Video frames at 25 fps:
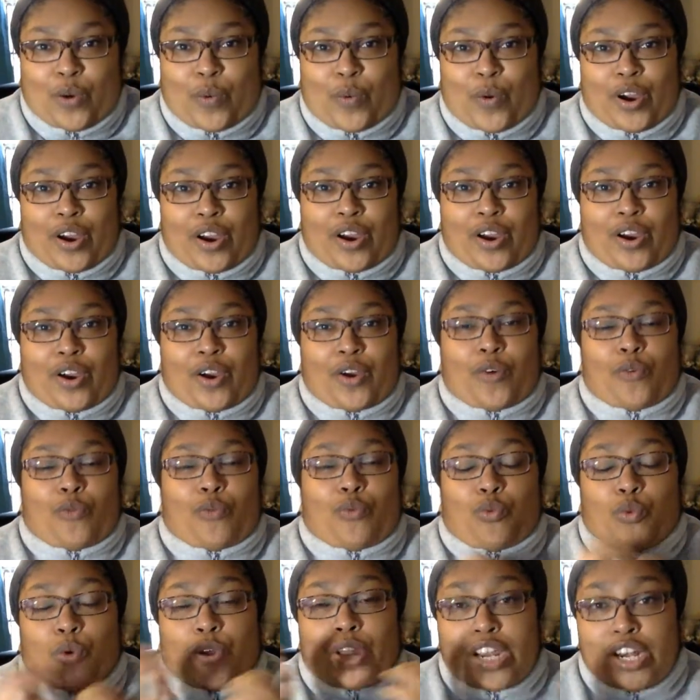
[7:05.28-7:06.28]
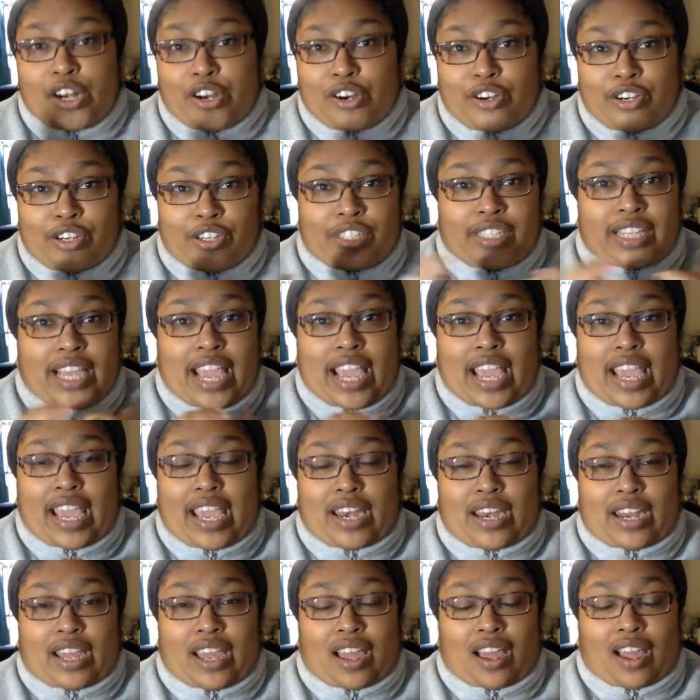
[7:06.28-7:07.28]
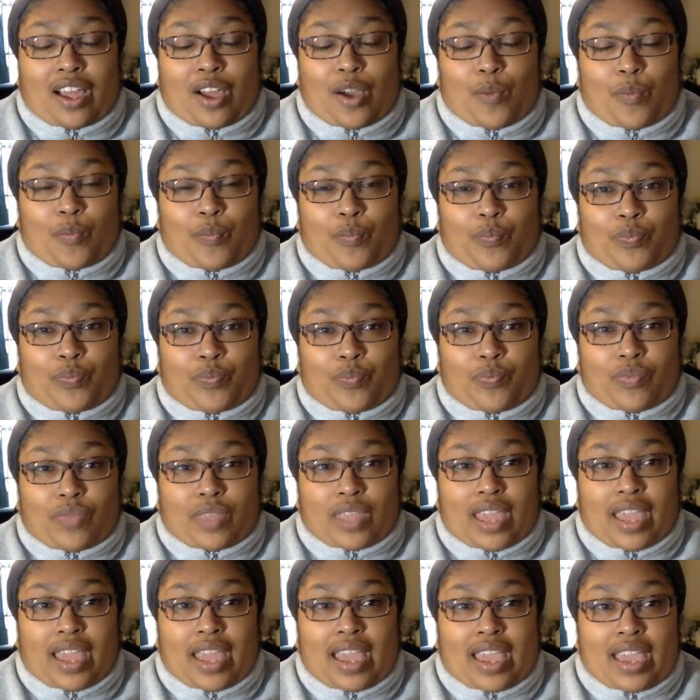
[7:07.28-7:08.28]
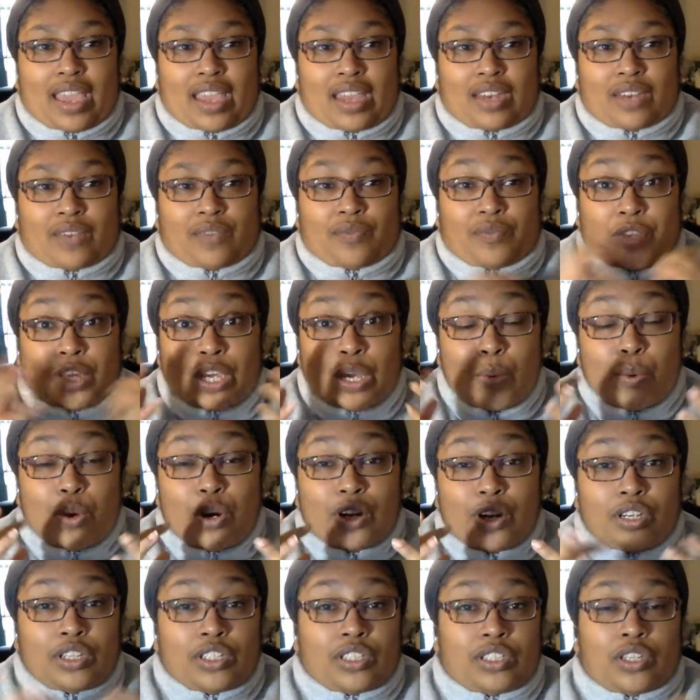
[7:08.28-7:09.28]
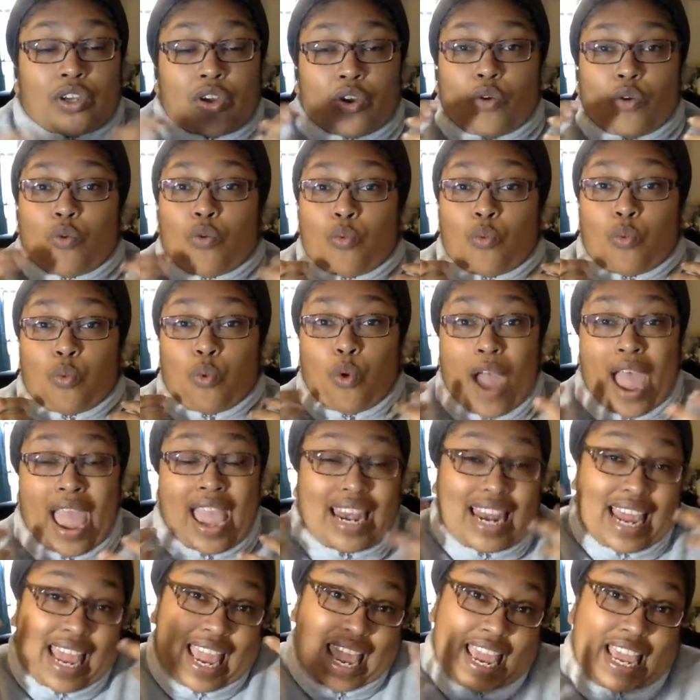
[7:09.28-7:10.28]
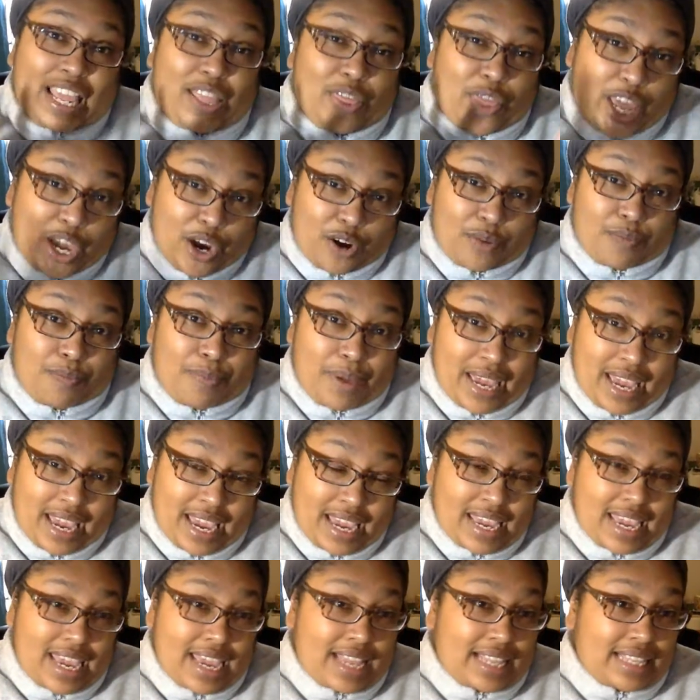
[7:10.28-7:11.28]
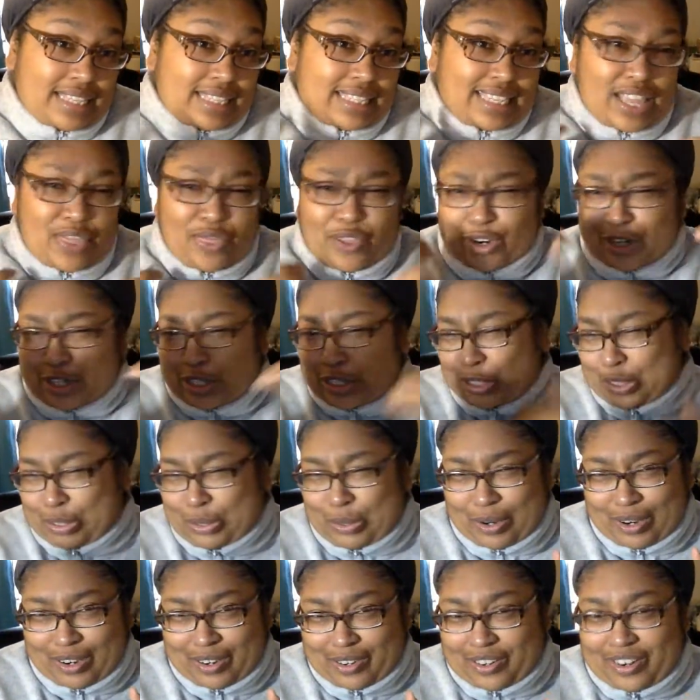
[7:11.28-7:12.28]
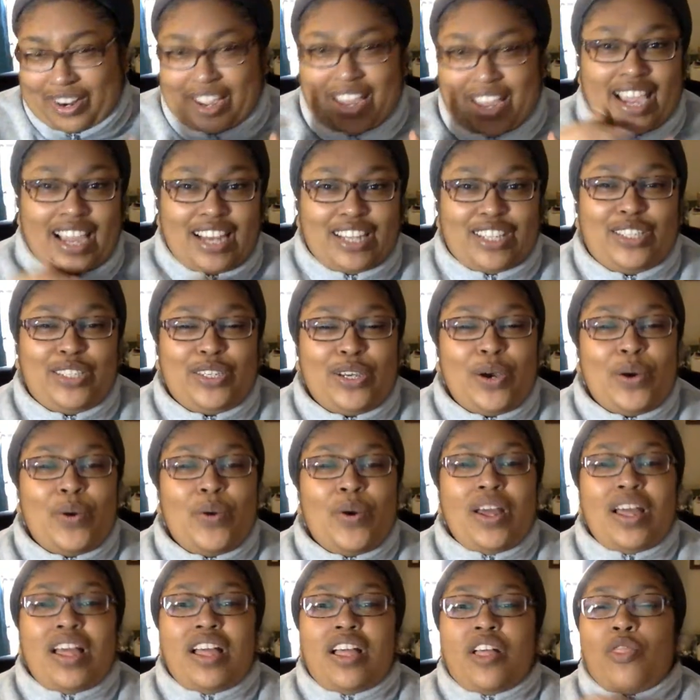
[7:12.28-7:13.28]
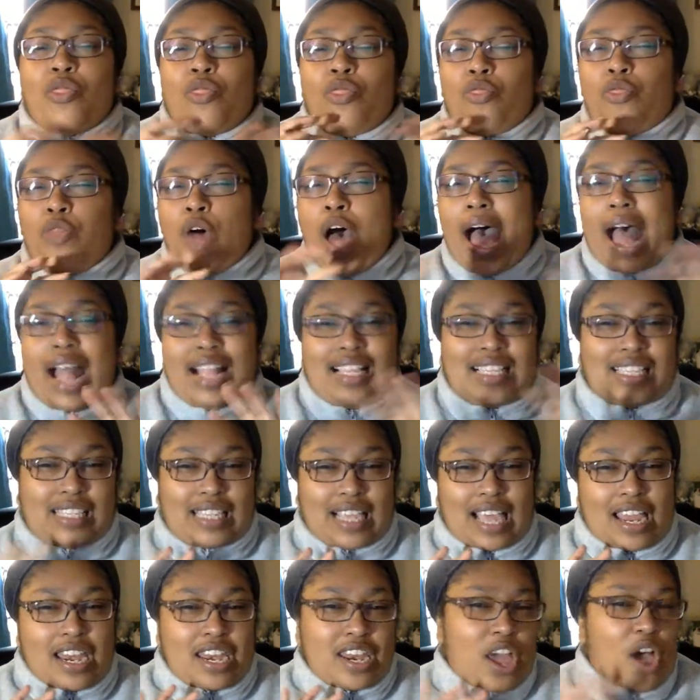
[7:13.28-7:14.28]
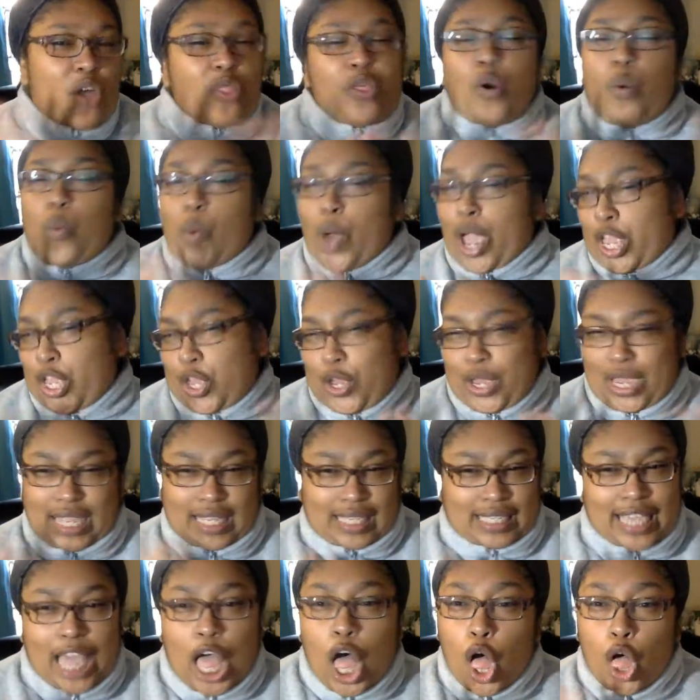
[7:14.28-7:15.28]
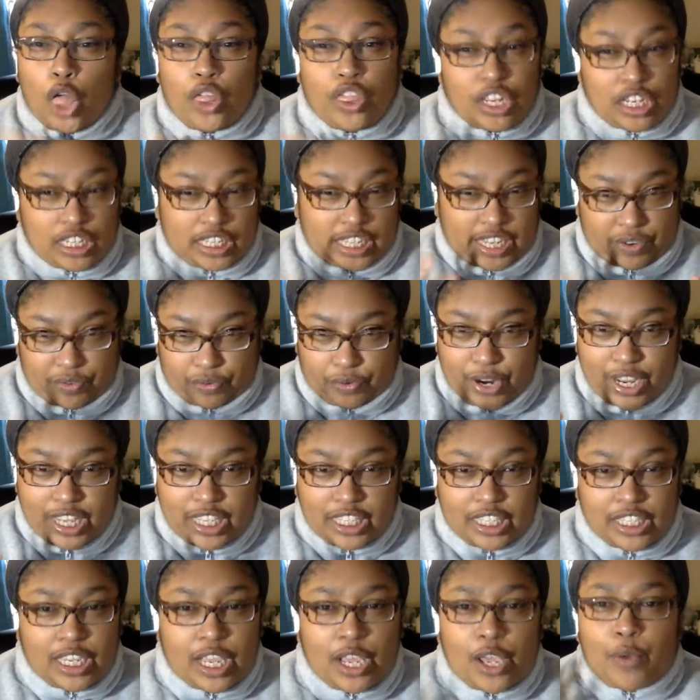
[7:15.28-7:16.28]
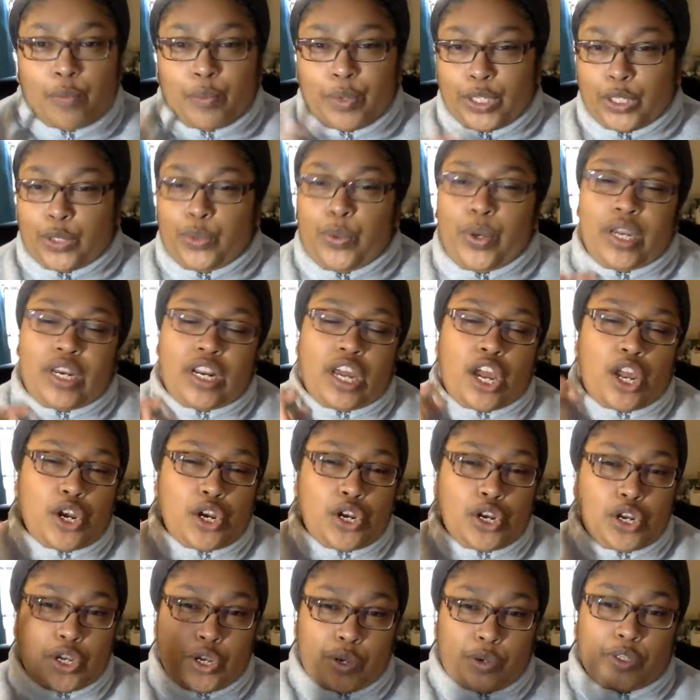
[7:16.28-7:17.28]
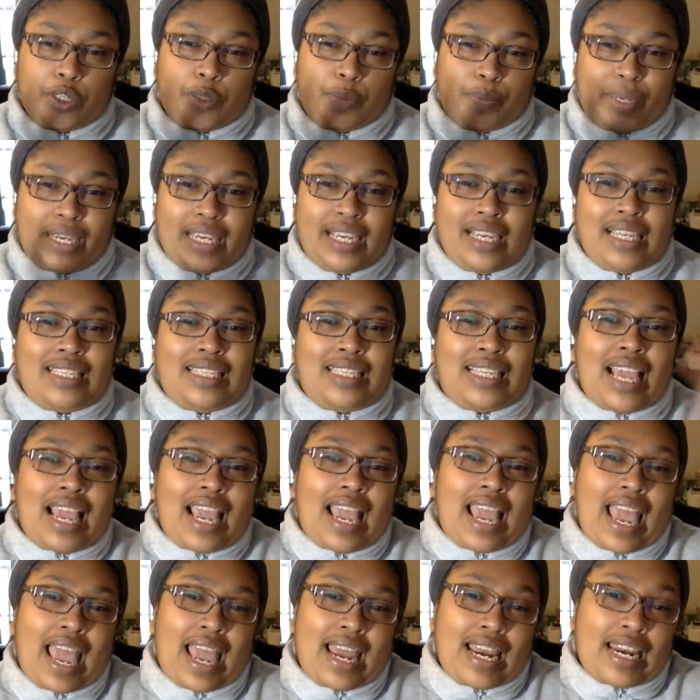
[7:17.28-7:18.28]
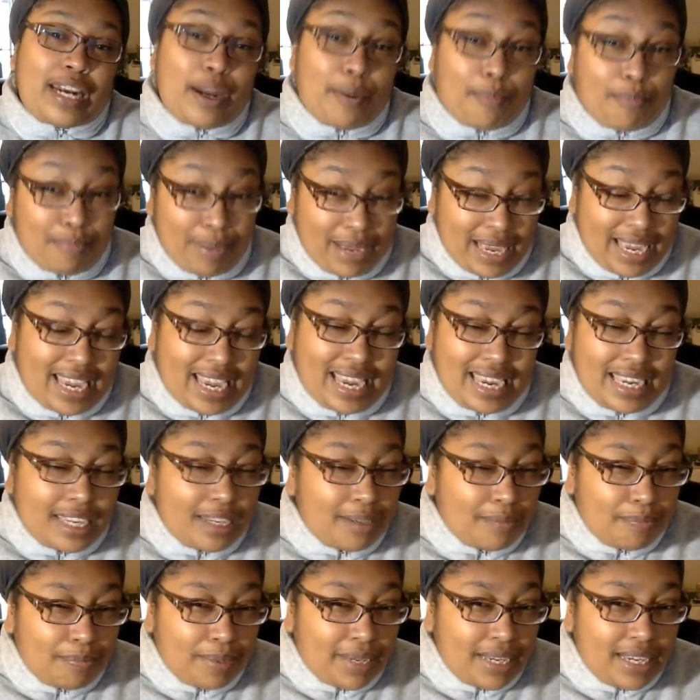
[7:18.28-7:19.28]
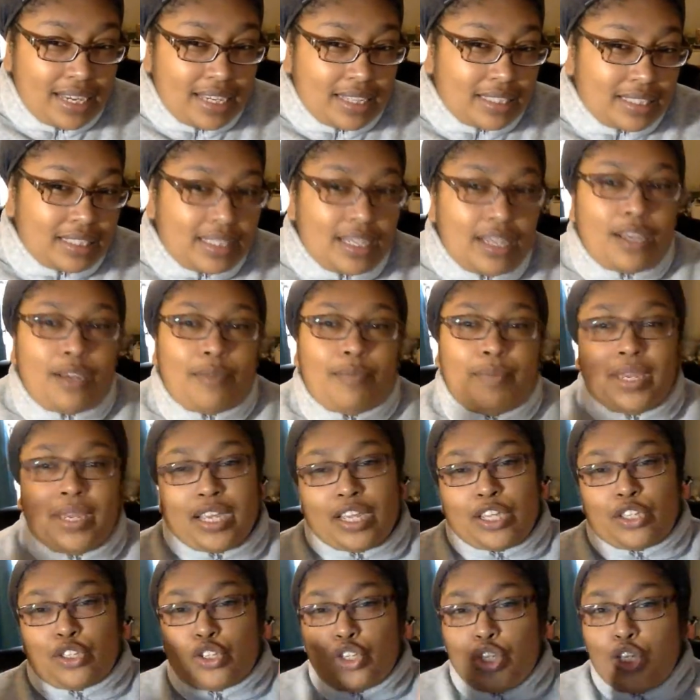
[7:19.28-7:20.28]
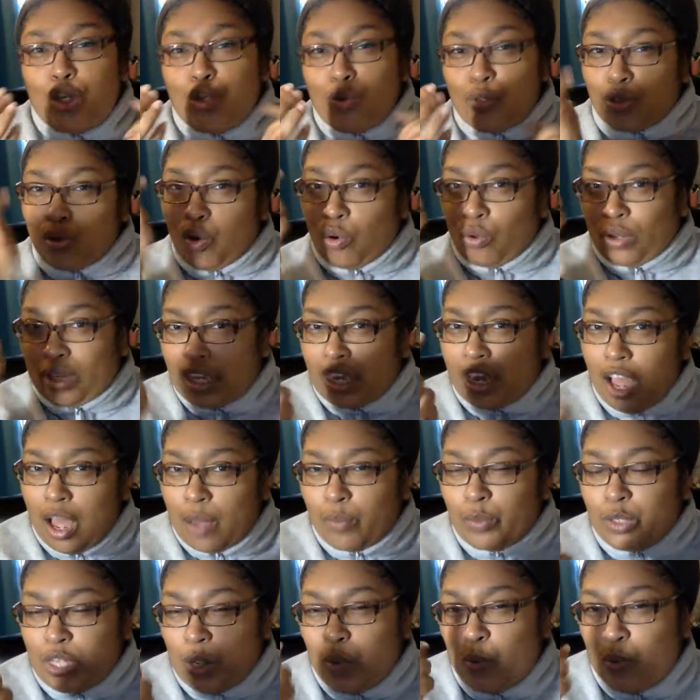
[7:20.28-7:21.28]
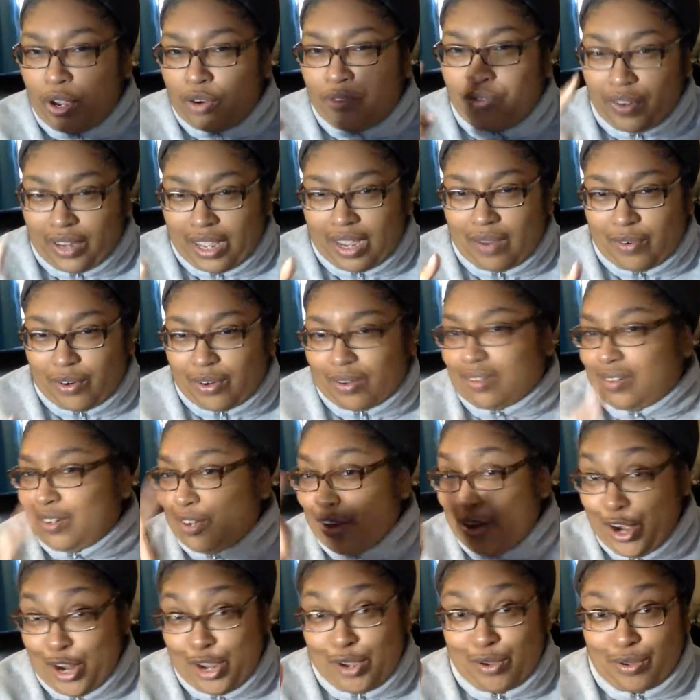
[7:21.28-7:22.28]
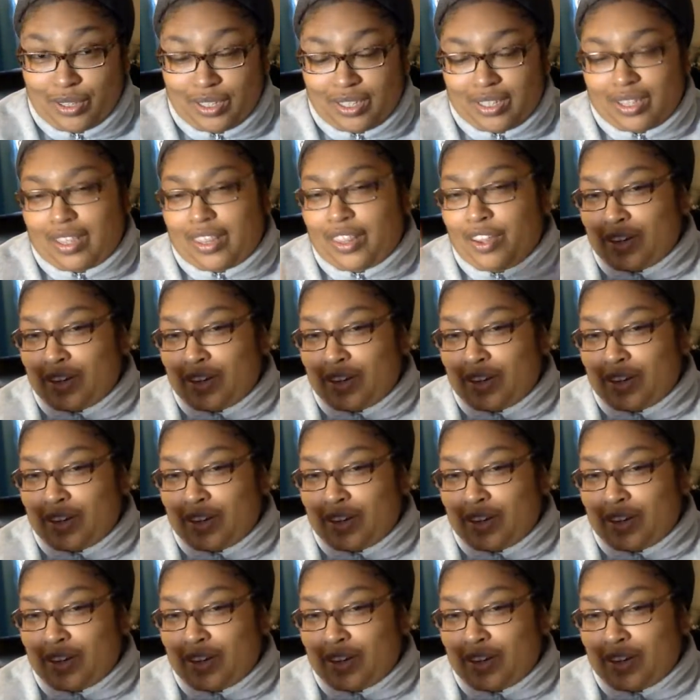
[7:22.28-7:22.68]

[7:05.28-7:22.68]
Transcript: where readers and viewers write in their opinions and they're short, right? So that's another way you can tell the difference between a news piece and an opinion piece, because news only comes in one flavor, news.